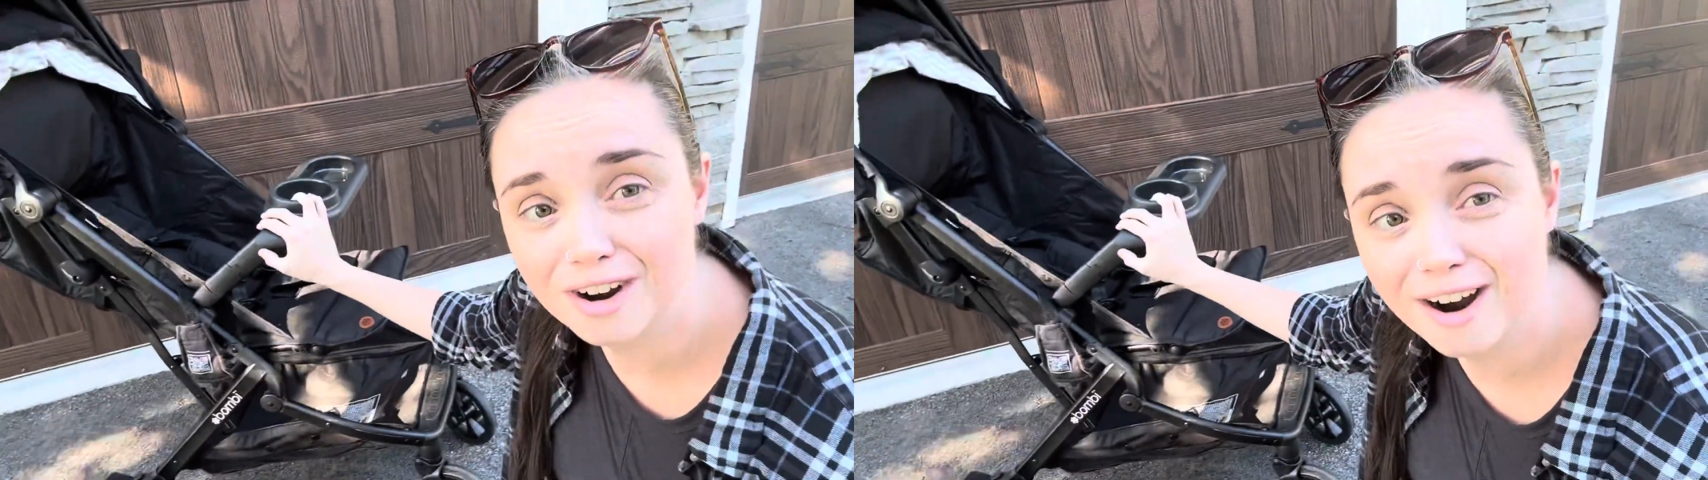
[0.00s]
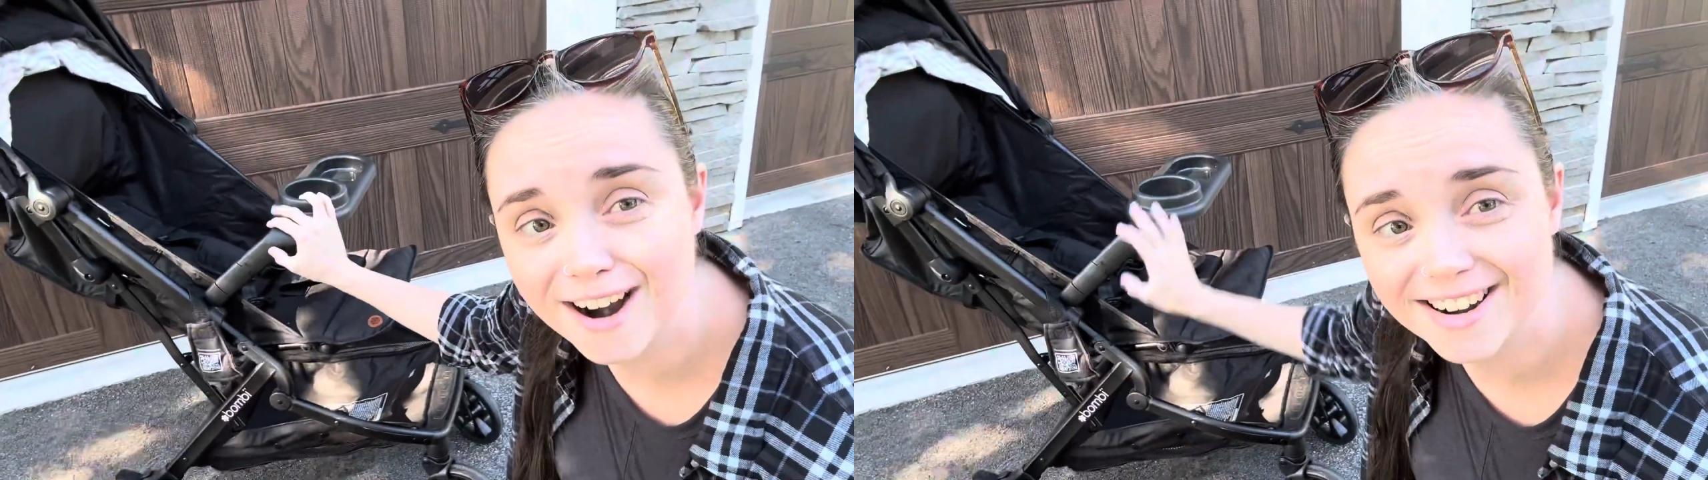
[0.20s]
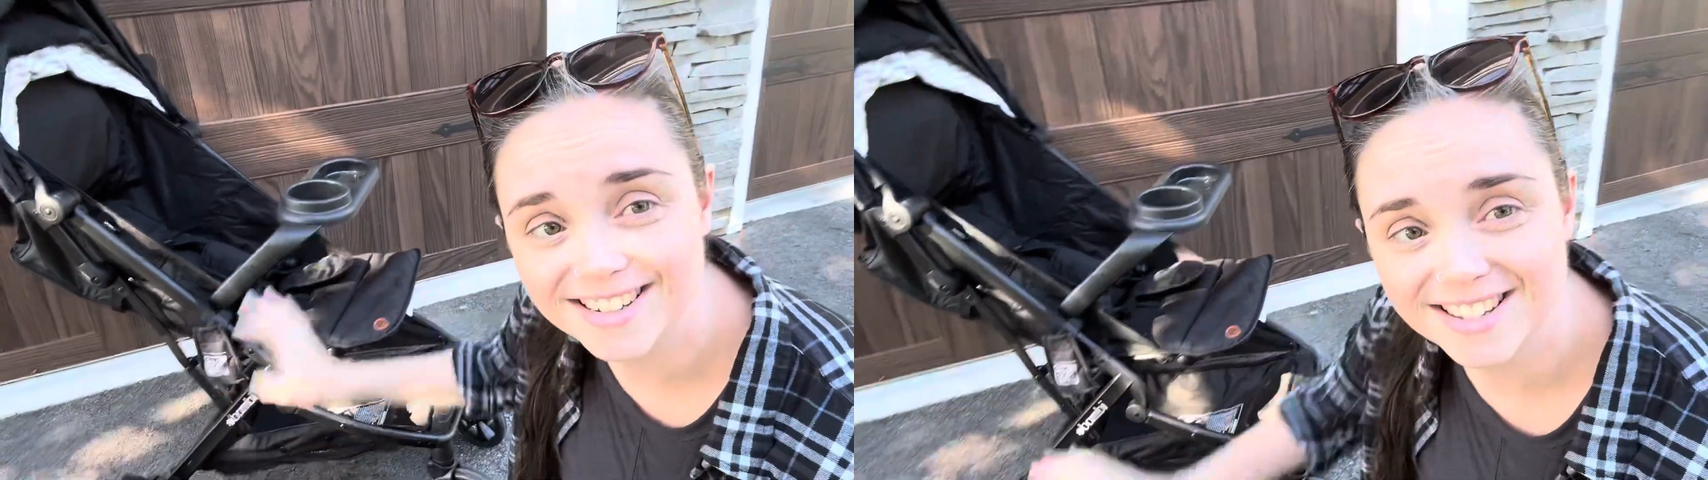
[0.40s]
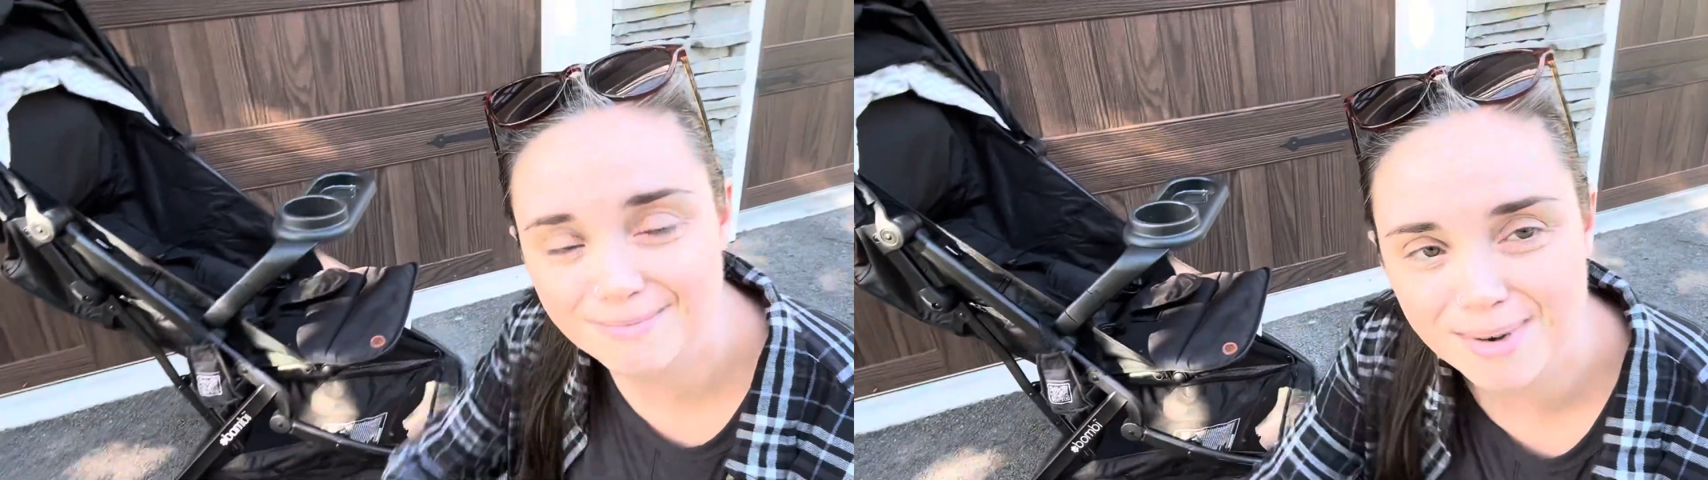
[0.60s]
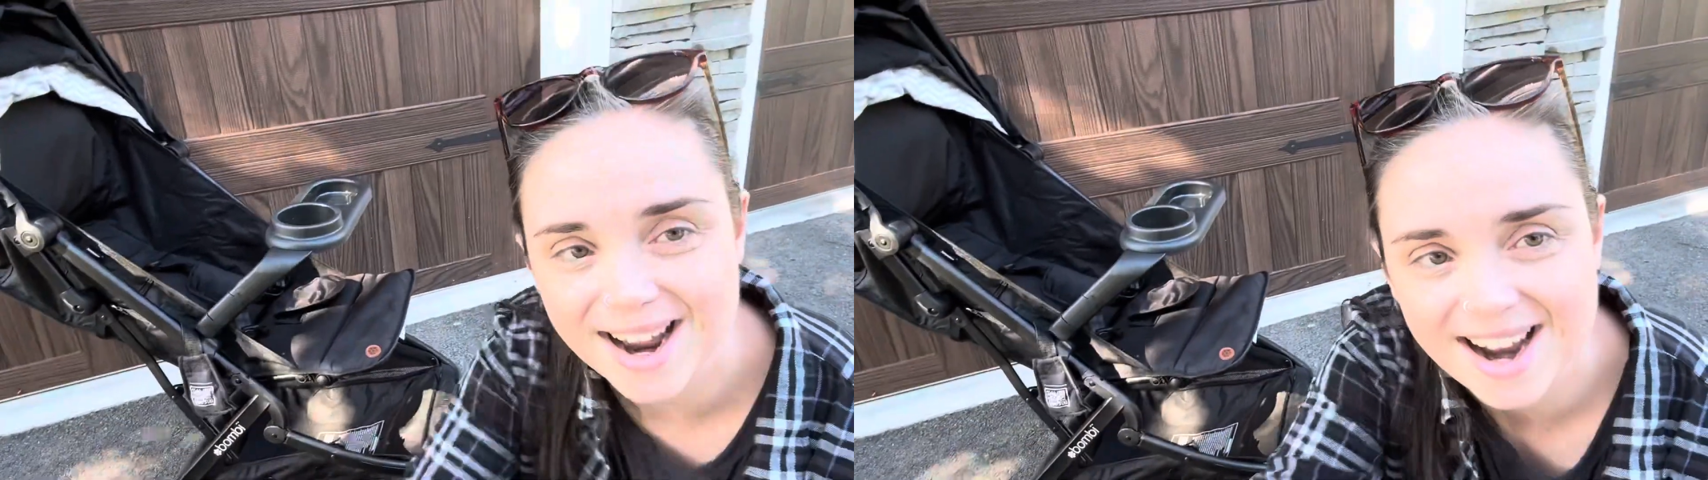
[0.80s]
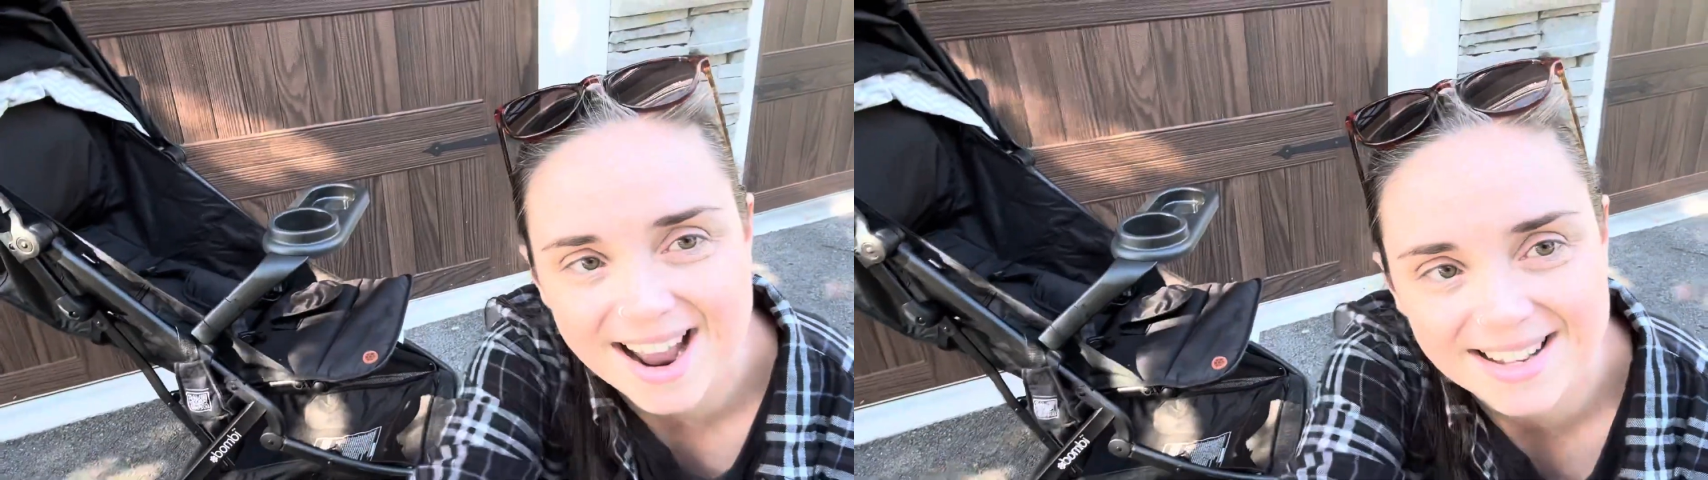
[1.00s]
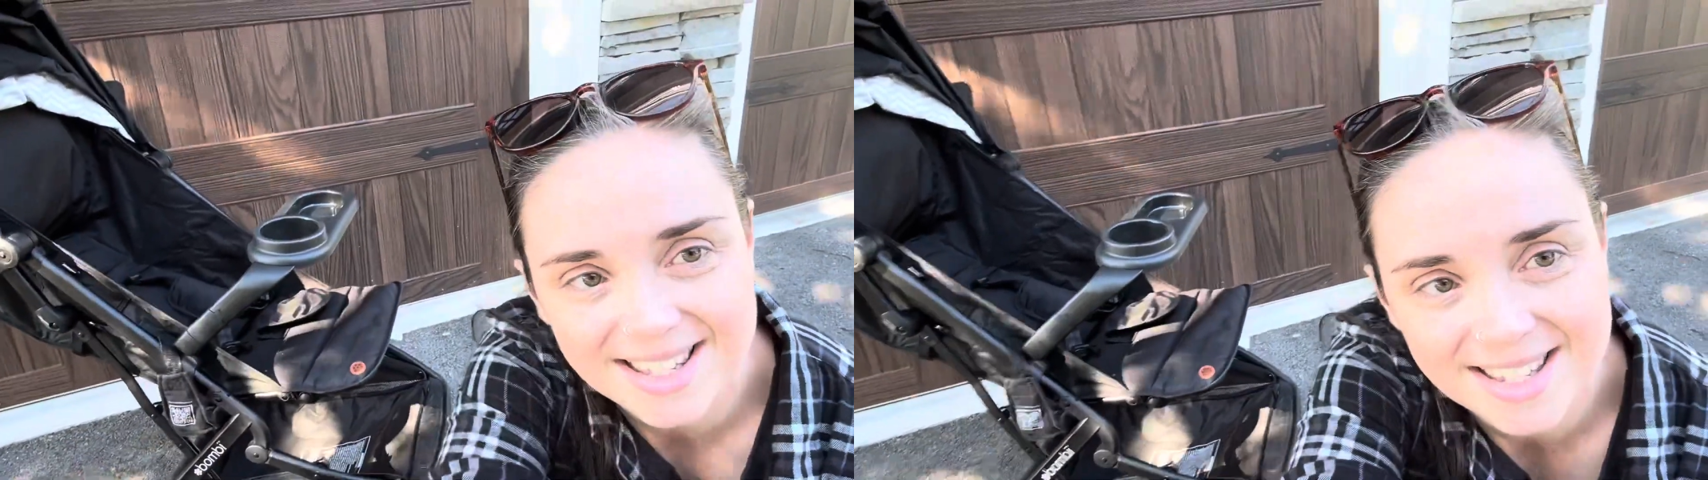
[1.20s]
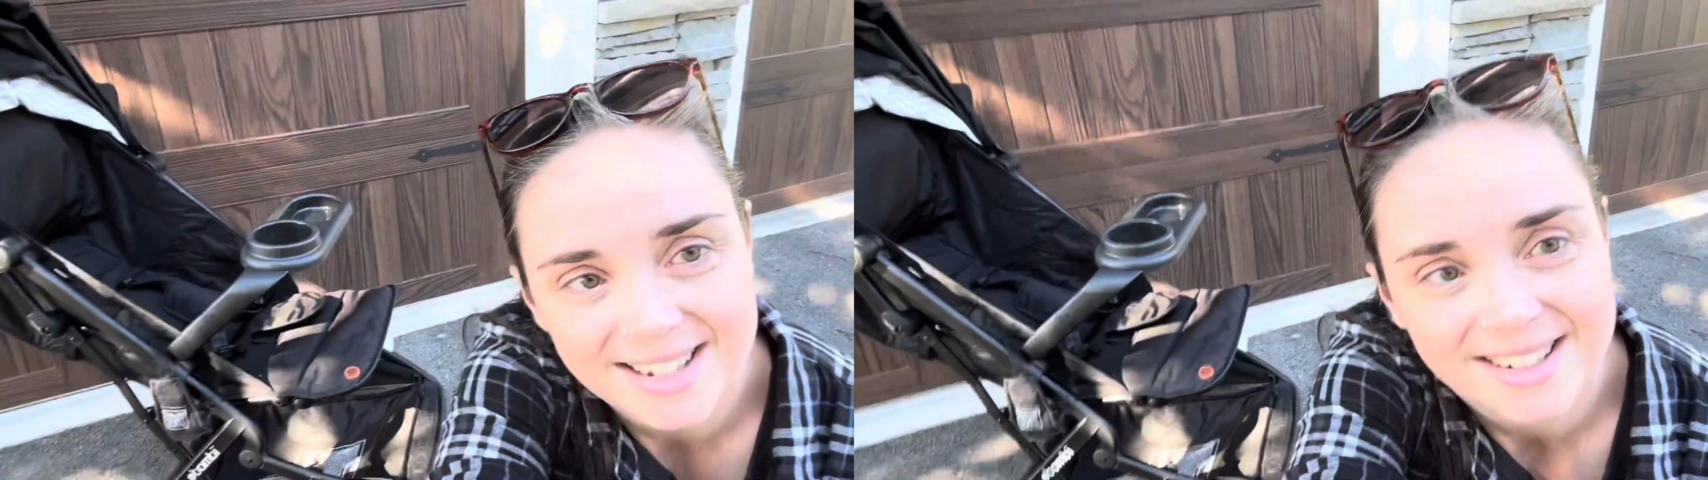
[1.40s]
carts. Bye guys.